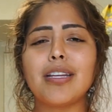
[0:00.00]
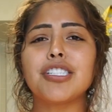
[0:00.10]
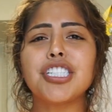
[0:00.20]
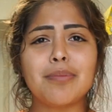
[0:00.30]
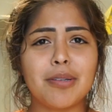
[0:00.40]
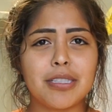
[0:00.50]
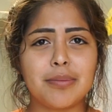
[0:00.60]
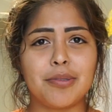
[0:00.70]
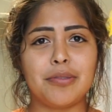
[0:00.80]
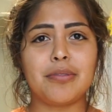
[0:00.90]
She's a
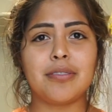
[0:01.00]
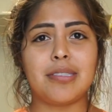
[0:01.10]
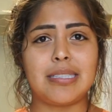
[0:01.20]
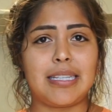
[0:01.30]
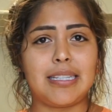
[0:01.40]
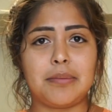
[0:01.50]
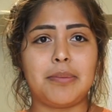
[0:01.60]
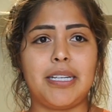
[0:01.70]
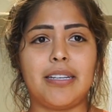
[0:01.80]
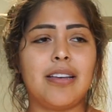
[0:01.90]
Maltipoo. She's like this
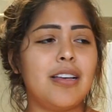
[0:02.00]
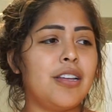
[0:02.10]
big,